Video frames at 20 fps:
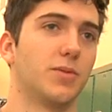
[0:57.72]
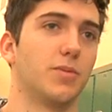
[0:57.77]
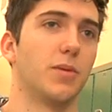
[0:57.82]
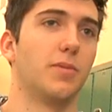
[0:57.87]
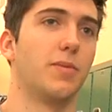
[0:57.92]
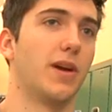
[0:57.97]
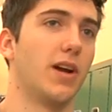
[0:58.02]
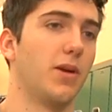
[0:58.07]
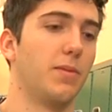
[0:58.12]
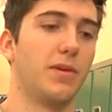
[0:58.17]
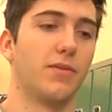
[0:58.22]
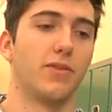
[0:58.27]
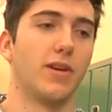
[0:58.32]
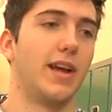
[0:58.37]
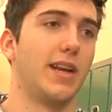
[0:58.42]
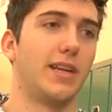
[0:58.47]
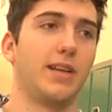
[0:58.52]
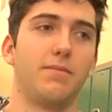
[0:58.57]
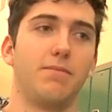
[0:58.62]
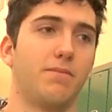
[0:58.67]
prepared me for
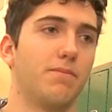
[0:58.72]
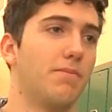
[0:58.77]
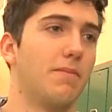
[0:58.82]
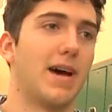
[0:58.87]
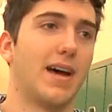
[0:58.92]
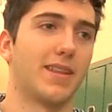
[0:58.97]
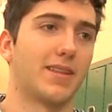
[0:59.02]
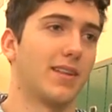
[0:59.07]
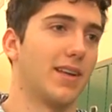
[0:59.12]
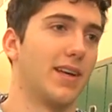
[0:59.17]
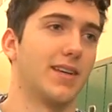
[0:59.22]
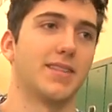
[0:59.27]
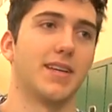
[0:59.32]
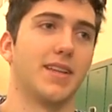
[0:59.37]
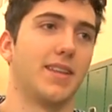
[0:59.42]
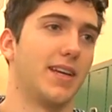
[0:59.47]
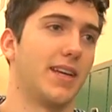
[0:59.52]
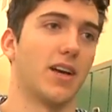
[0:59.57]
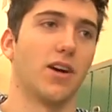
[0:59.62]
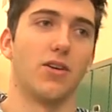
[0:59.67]
any math class
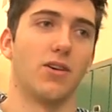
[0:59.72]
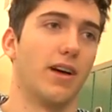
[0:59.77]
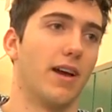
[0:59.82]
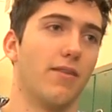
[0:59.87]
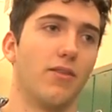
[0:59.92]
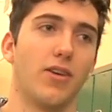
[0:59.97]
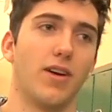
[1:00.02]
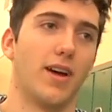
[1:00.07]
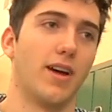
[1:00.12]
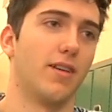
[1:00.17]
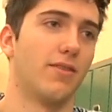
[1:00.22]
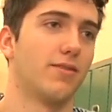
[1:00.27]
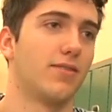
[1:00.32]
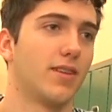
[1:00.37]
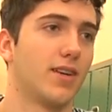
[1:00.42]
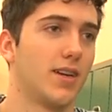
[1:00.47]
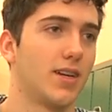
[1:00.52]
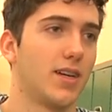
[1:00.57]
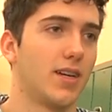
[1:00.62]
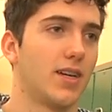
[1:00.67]
I think I'll ever
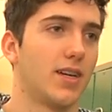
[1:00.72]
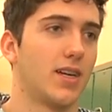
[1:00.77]
have.